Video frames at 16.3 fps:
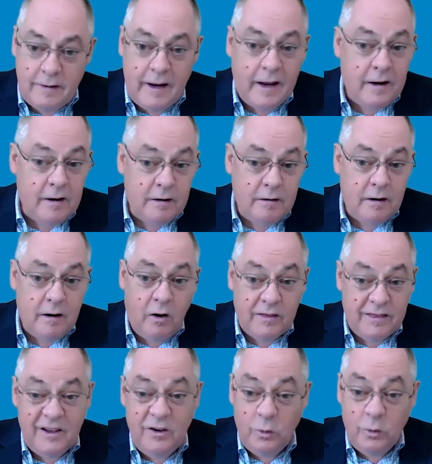and I
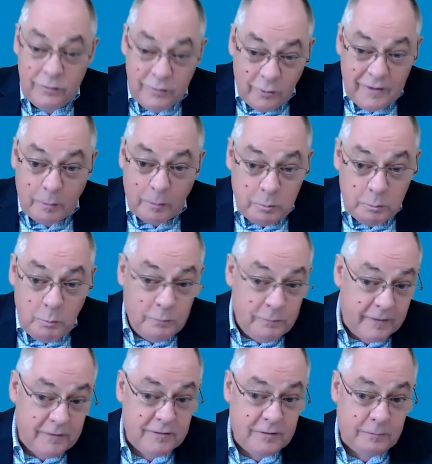think also a couple more
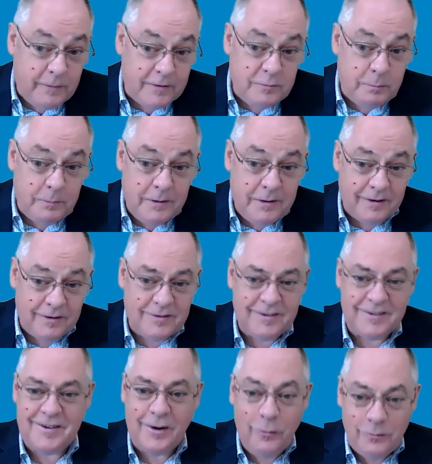face-to-face meetings.
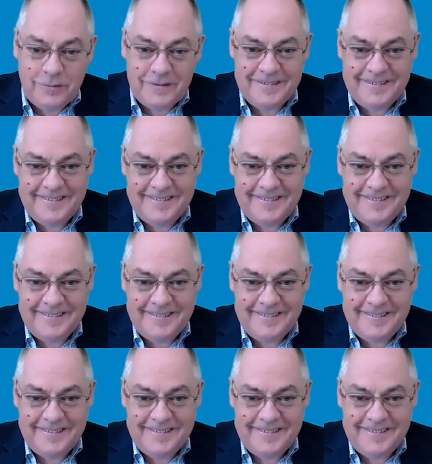Yourself?